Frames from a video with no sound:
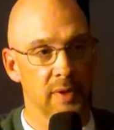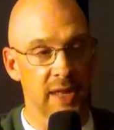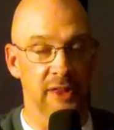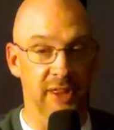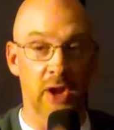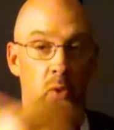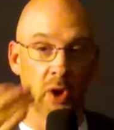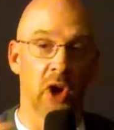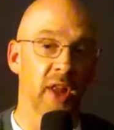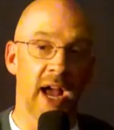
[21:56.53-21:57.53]
that they
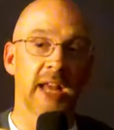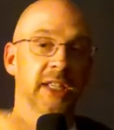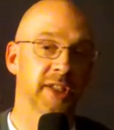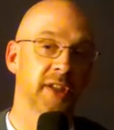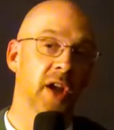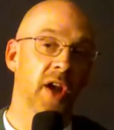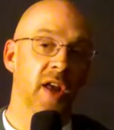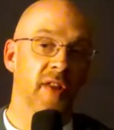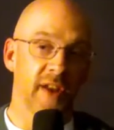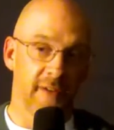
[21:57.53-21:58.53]
realize
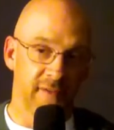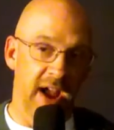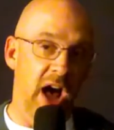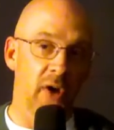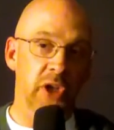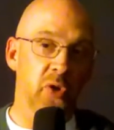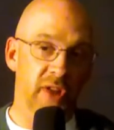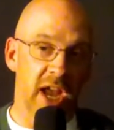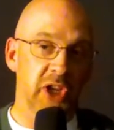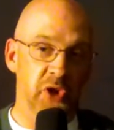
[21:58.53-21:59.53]
the value
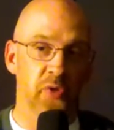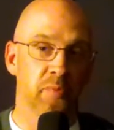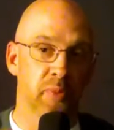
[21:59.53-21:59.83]
that you